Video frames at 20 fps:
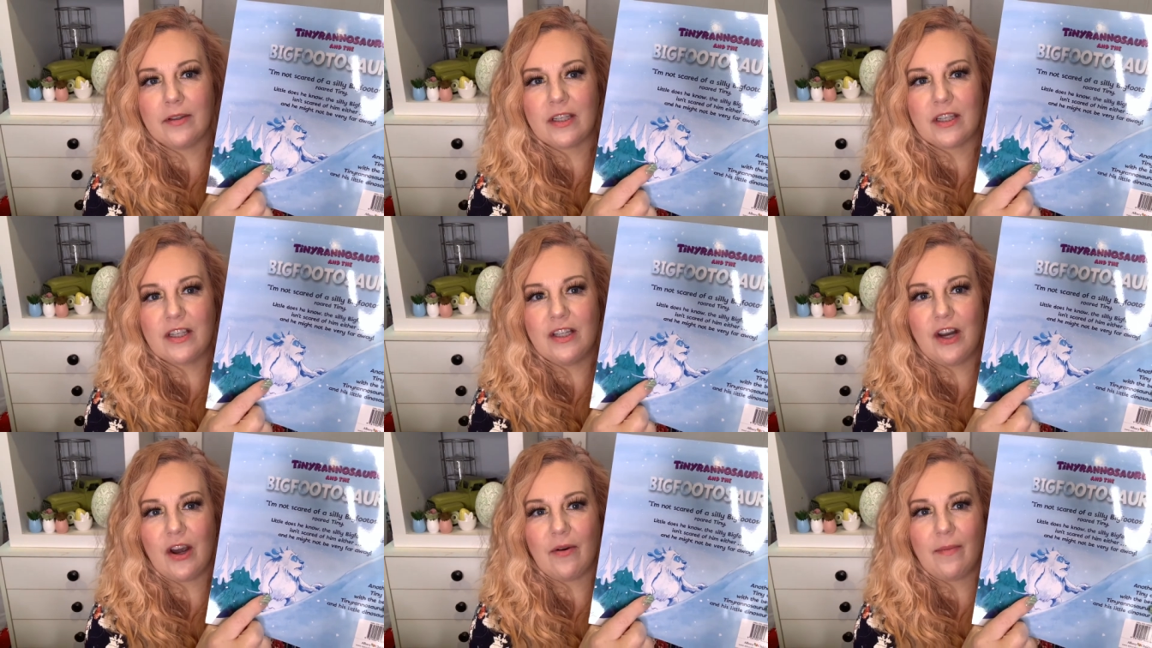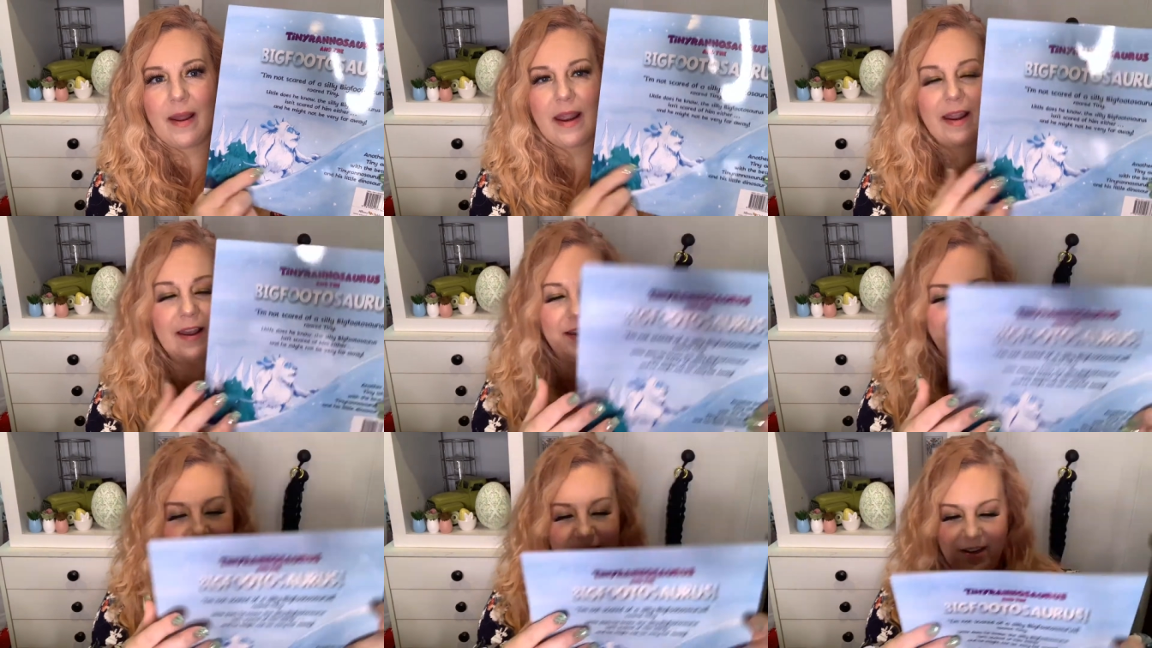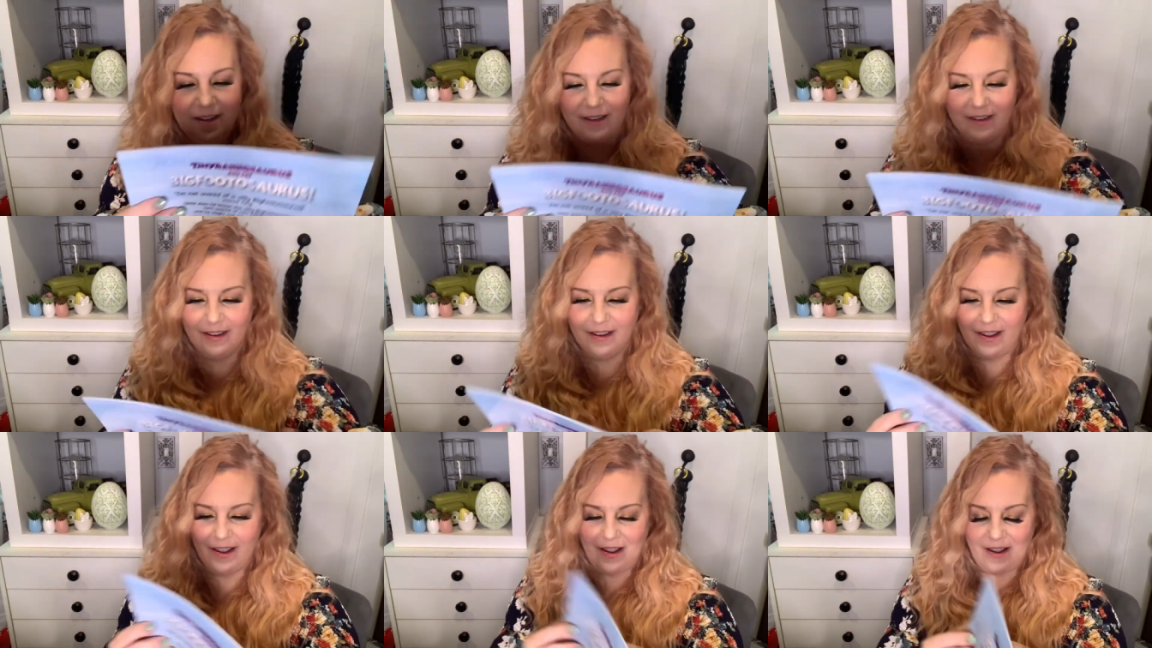snowman
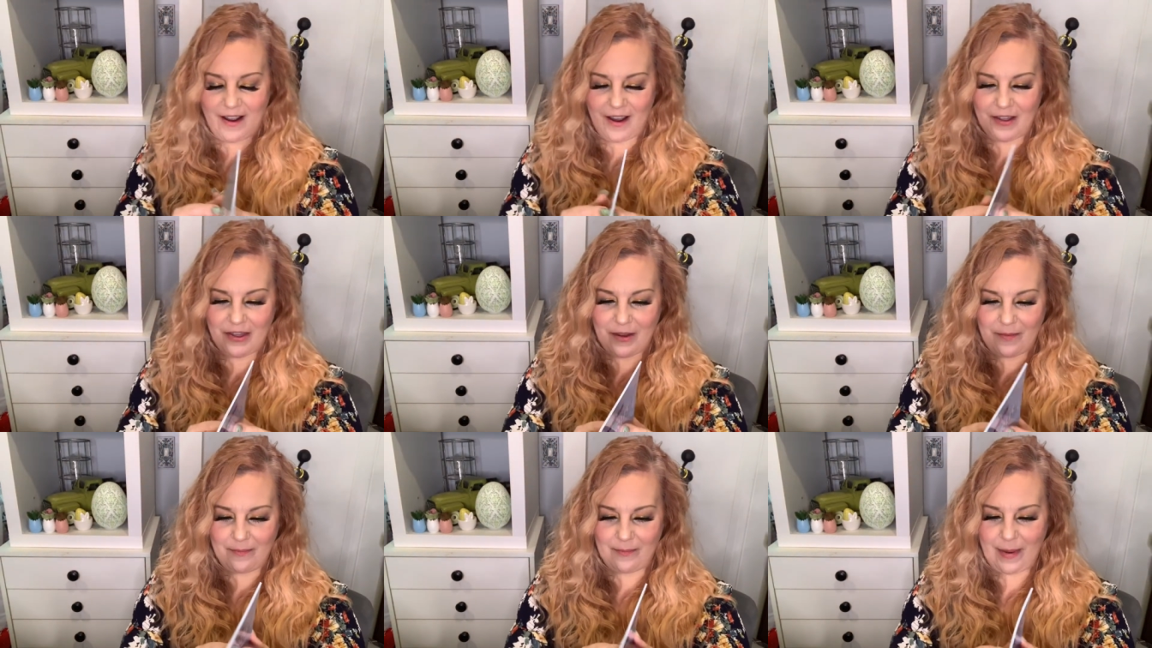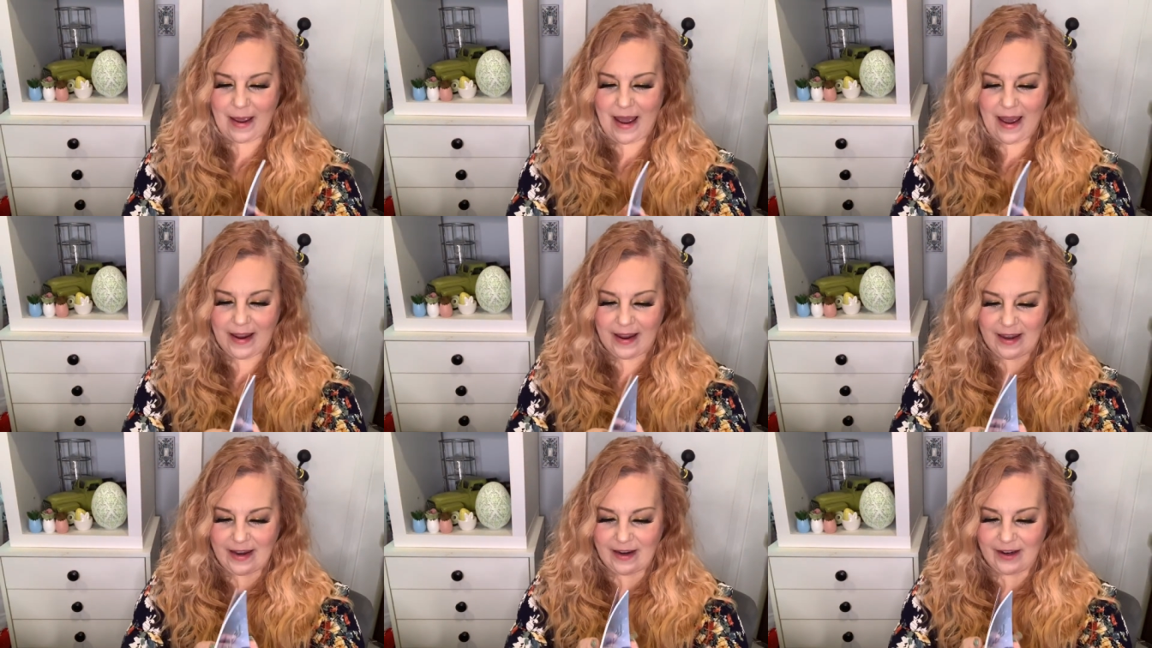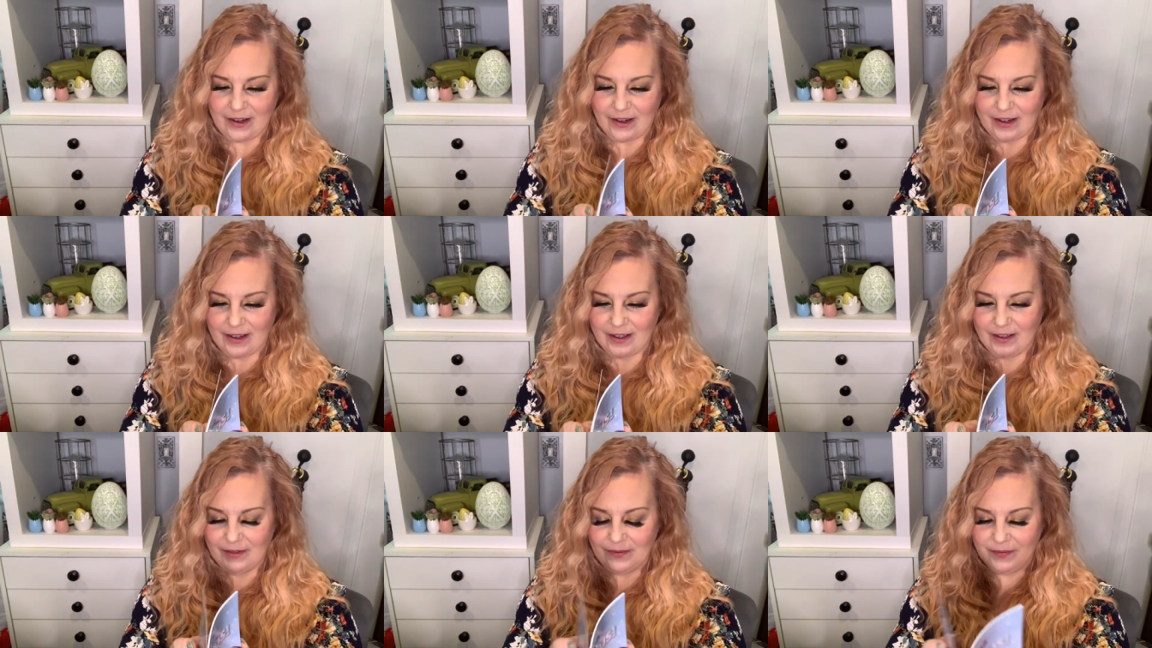on the back
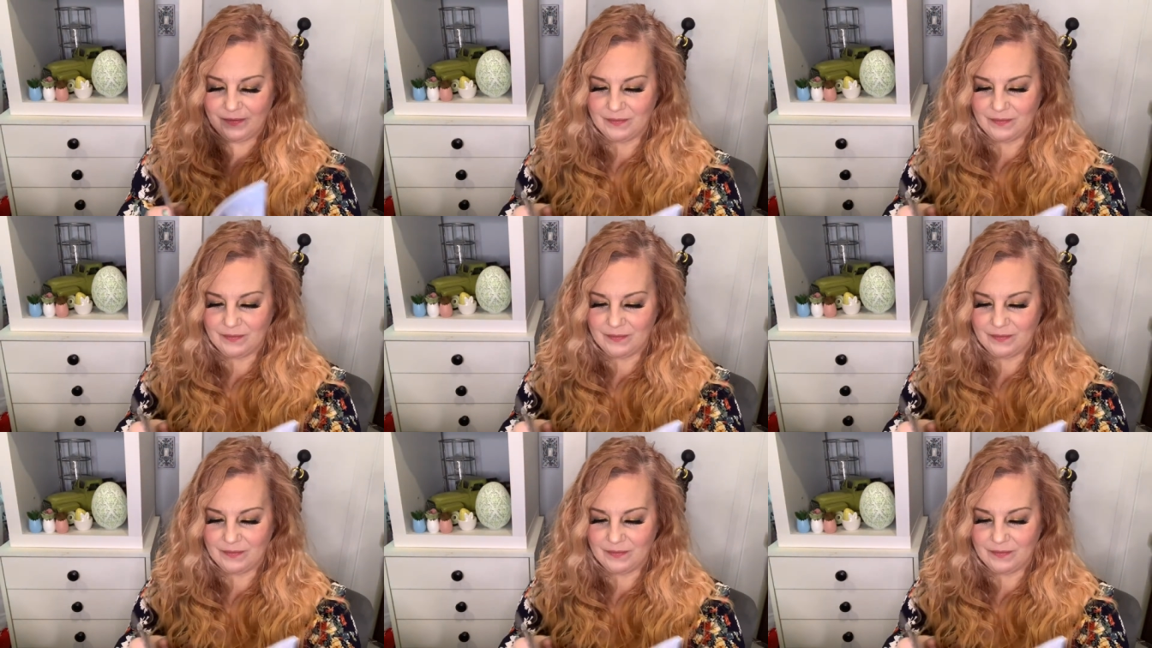here.